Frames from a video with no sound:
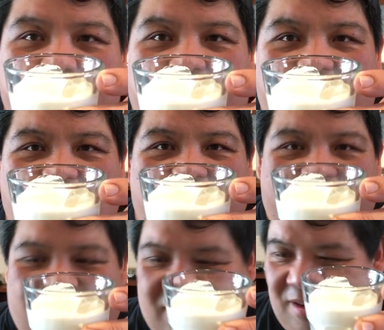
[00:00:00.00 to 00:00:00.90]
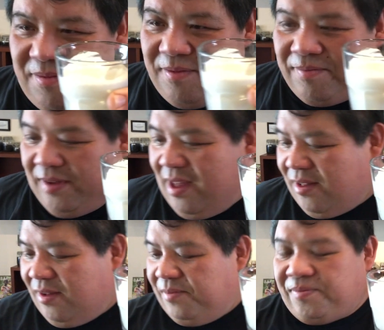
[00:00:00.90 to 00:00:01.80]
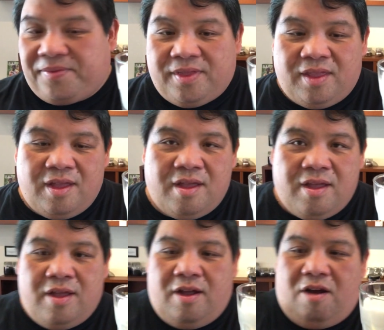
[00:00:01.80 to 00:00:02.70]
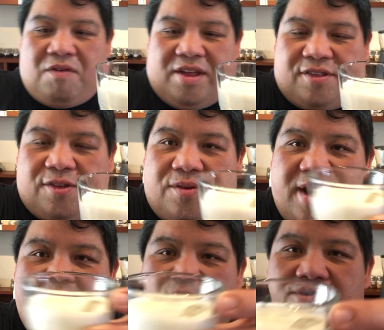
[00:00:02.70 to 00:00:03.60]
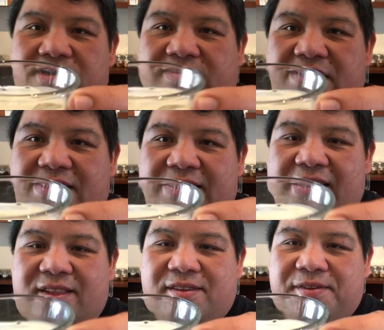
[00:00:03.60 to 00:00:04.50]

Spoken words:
probably to about there, yes? All right, so now we're gonna take that,